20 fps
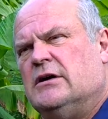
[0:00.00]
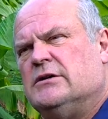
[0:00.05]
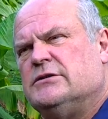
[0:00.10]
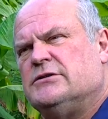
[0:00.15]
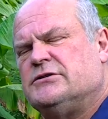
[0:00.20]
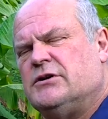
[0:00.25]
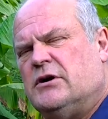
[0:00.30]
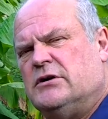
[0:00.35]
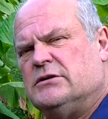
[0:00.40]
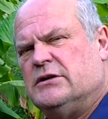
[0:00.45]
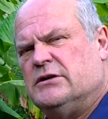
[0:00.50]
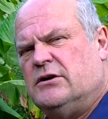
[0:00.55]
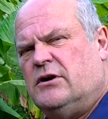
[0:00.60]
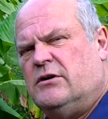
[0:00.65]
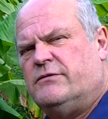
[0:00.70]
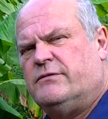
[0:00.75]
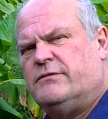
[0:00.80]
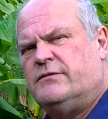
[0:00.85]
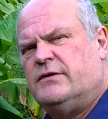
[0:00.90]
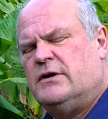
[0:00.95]
started
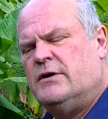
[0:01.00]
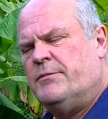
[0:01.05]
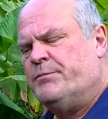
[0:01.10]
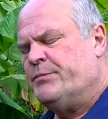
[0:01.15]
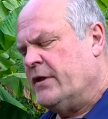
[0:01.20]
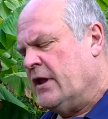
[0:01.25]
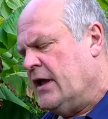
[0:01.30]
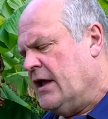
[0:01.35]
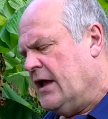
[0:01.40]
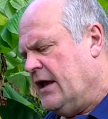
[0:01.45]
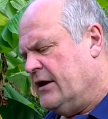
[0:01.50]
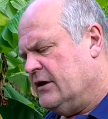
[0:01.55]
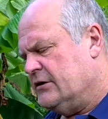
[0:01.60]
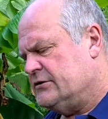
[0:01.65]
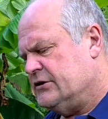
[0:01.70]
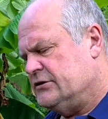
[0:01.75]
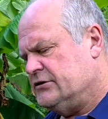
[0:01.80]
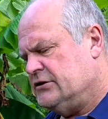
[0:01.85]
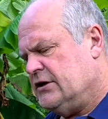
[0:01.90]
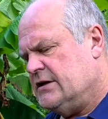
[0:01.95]
off, and I
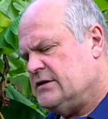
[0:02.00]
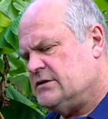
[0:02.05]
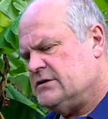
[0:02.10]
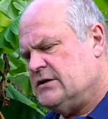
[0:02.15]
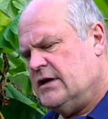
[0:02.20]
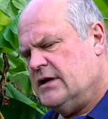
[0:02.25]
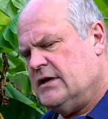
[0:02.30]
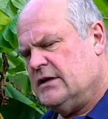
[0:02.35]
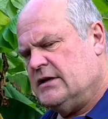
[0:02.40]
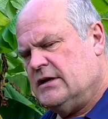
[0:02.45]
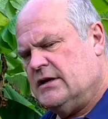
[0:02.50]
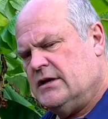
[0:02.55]
suggest that